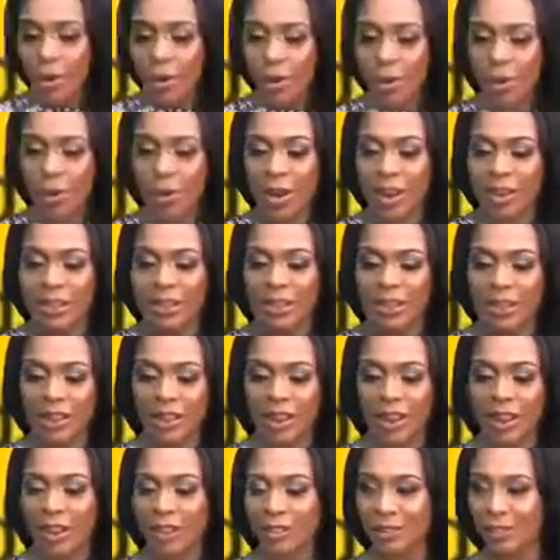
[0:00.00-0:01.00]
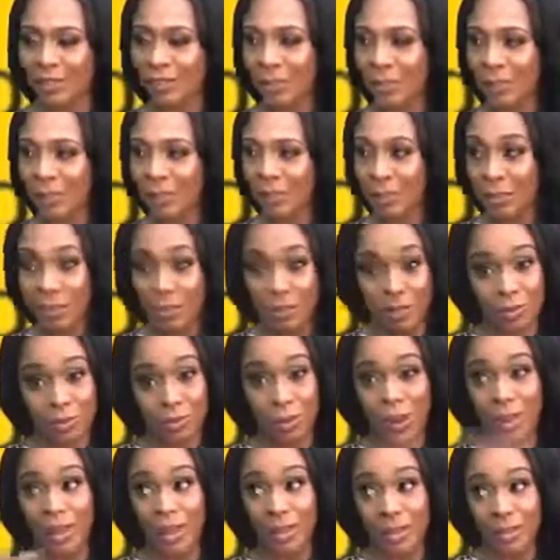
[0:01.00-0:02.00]
has their heart for it. Because
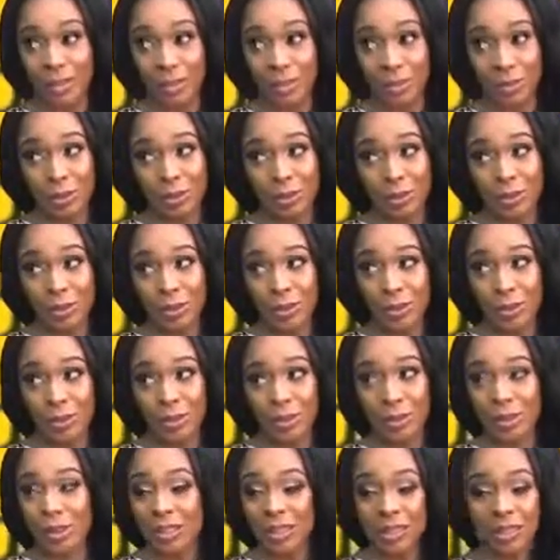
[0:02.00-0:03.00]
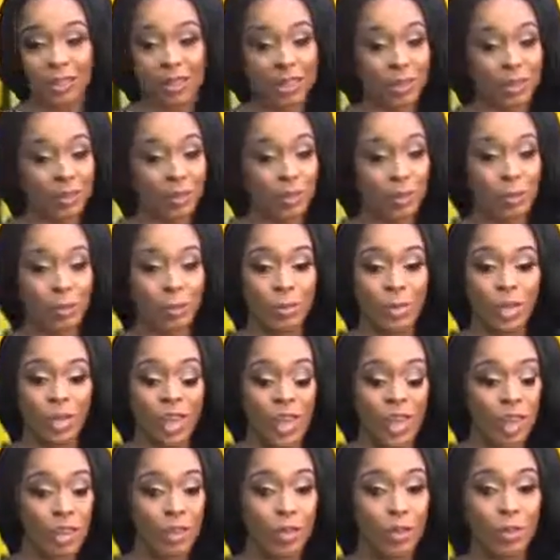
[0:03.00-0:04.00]
Wendy, trust me, my younger sister told me,
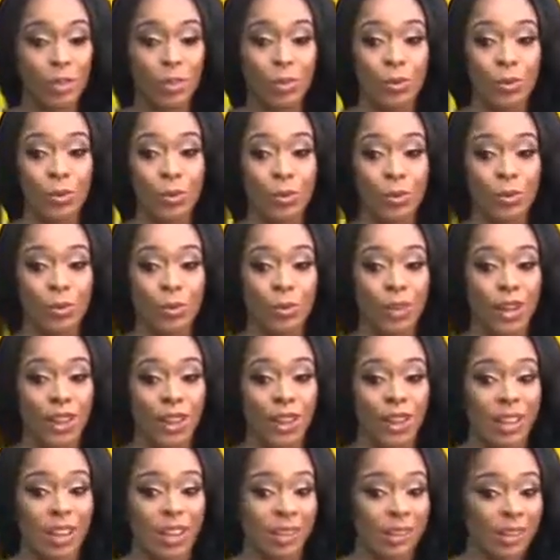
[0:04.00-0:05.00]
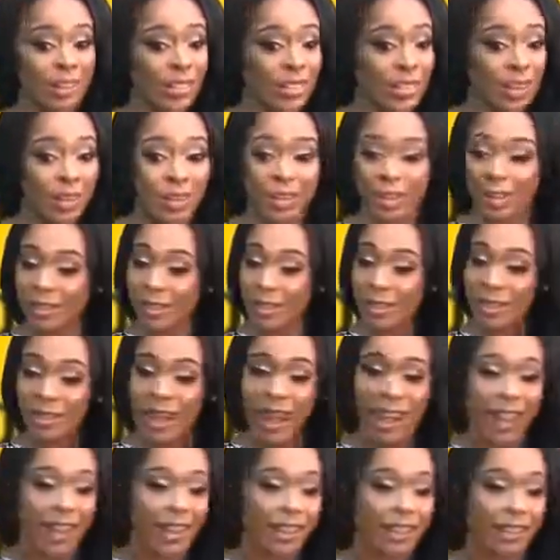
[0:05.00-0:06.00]
you are brave as hell, because
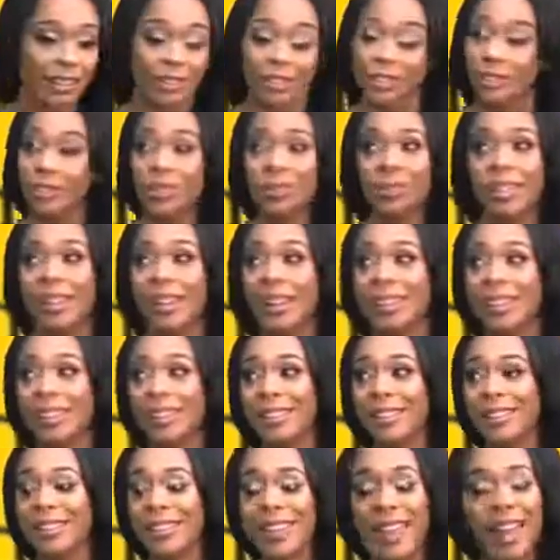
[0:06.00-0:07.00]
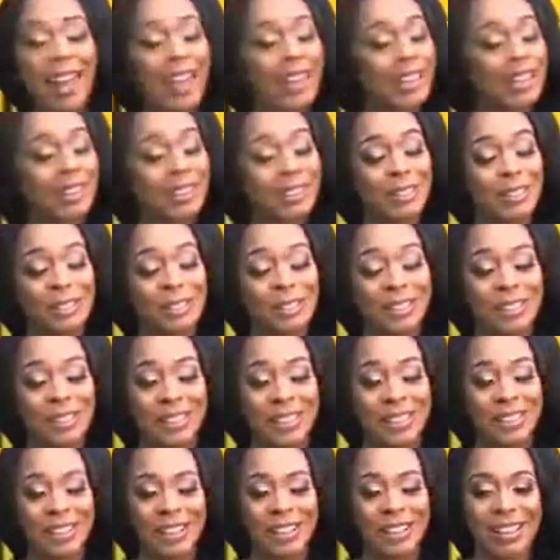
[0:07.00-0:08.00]
I cannot do that. I cannot do
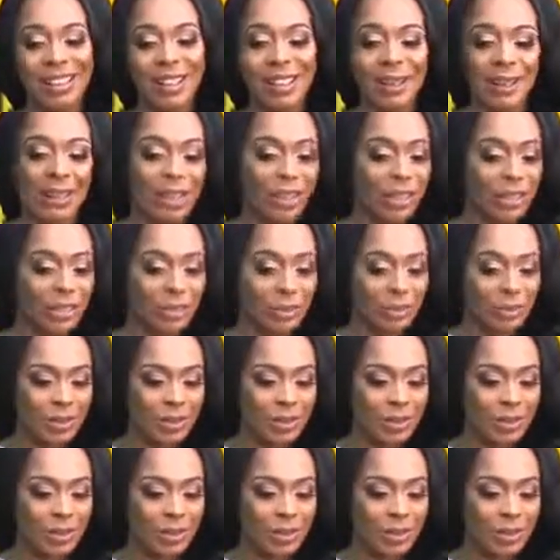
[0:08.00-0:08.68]
that. And she was